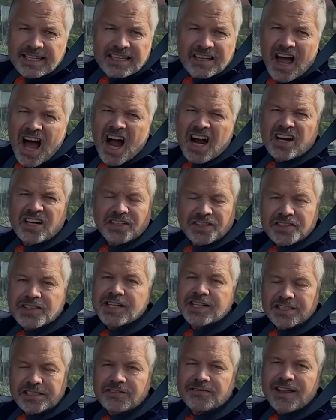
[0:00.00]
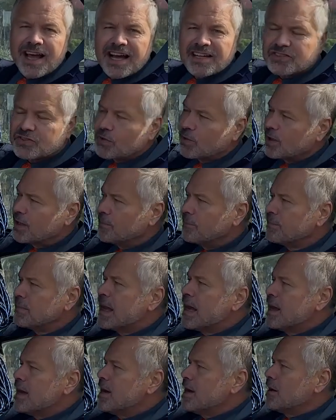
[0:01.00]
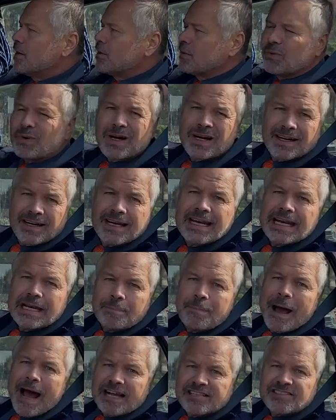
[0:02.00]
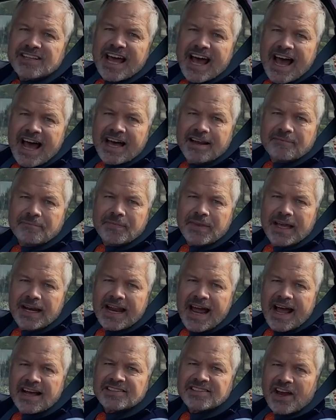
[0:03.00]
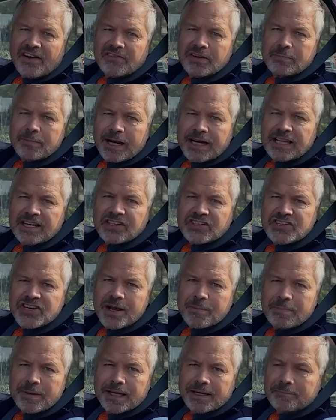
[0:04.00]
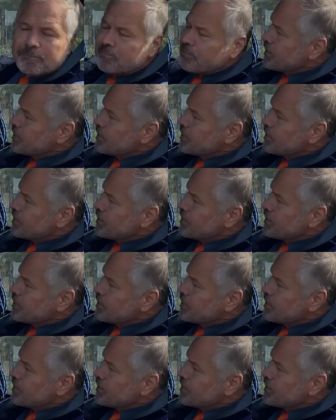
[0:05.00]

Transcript: lockers, things of that sort, we're going to need to pass the hat and ask everybody to chip in.